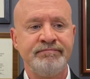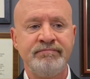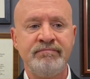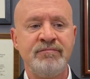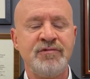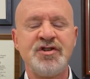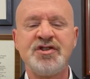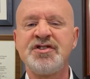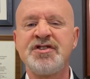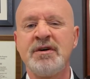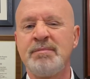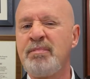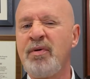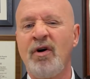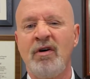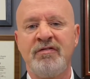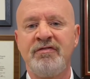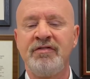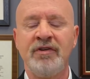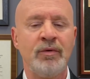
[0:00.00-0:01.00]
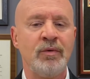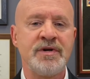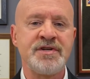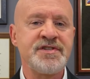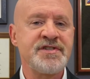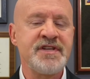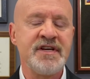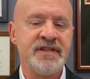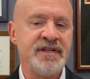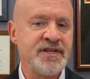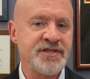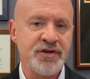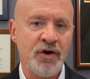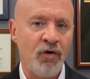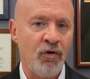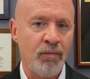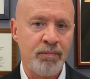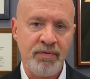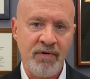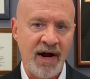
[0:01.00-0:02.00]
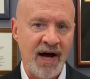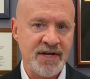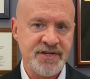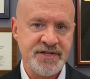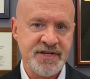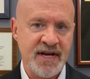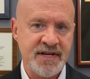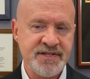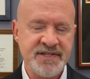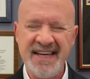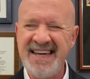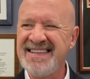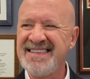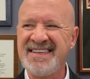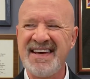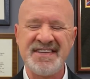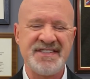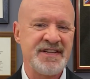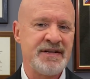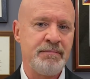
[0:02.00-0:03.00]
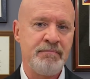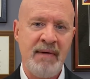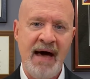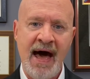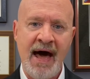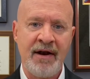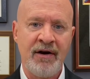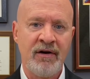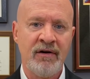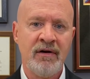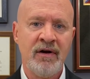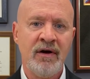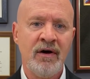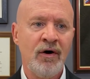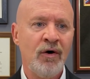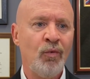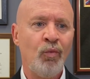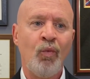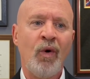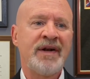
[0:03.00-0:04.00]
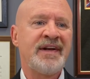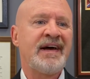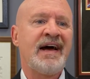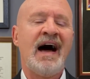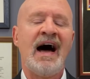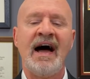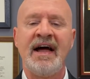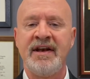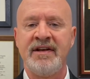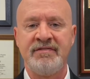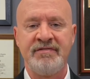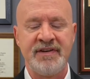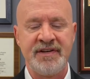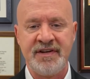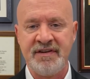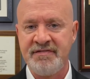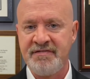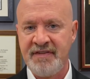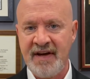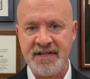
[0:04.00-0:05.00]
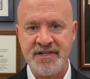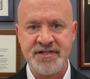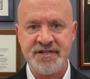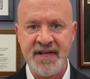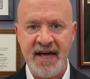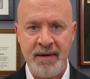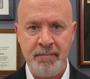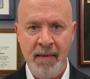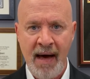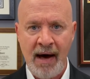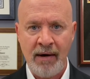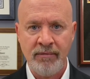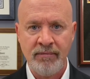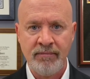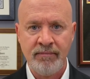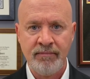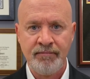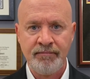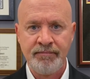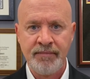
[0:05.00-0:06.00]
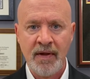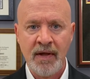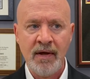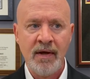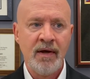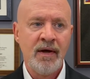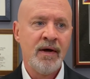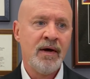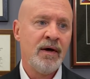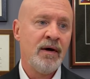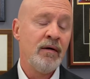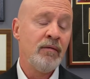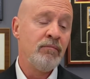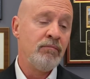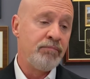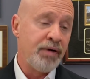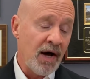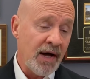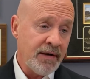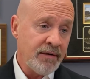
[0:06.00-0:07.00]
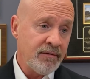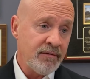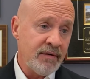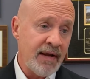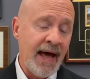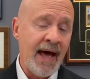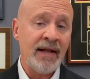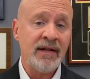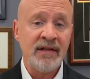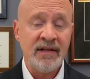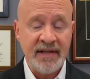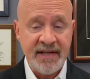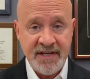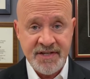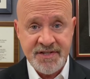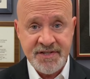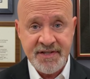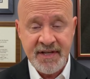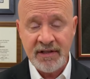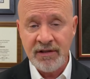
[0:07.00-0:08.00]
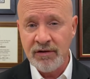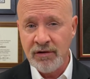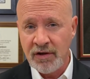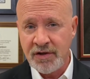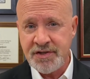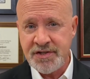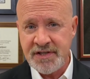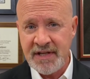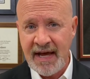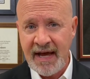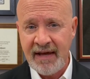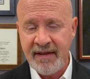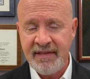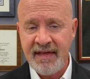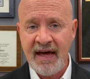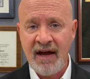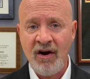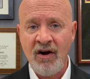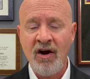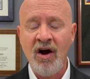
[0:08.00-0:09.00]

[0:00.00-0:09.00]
superfluous to this whole process. It doesn't matter what kind of a defense they mount. But at least it looks like they are